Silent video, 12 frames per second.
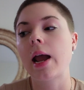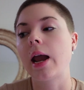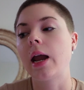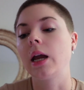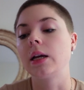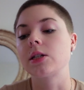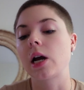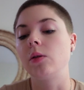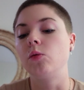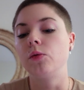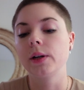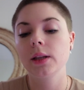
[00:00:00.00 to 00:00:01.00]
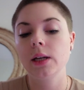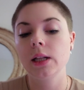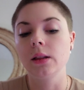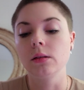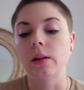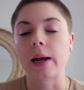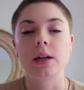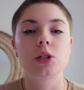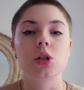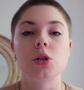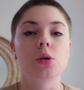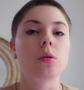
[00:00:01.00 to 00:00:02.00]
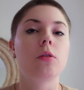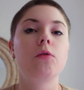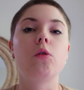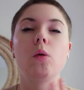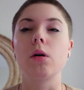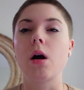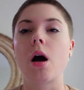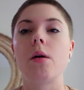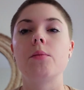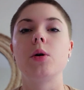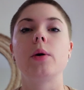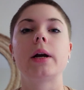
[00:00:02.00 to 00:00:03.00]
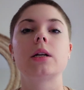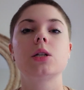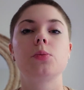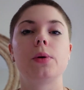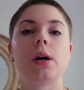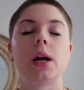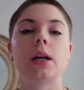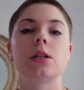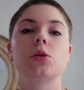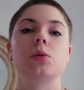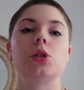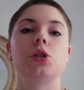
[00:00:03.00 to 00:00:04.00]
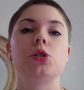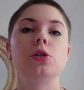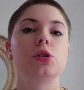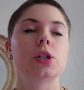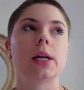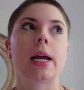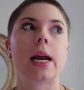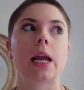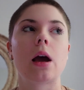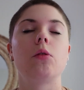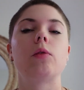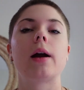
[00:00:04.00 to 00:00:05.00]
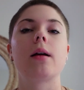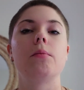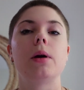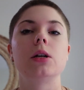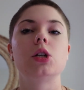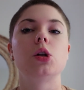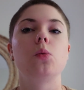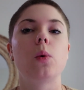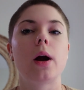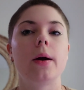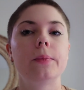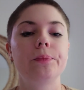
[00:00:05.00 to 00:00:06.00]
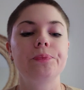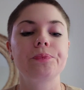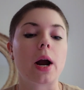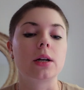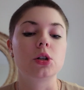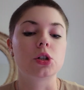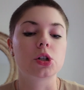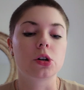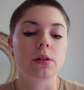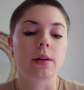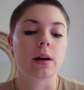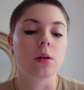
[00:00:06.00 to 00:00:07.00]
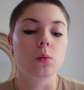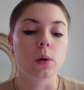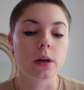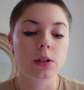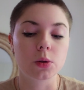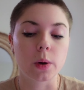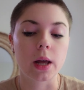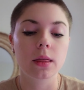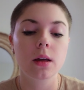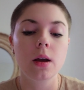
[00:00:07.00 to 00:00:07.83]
and I'd really like to do the full Kambo experience, which is usually again recommended, where a practitioner that I worked with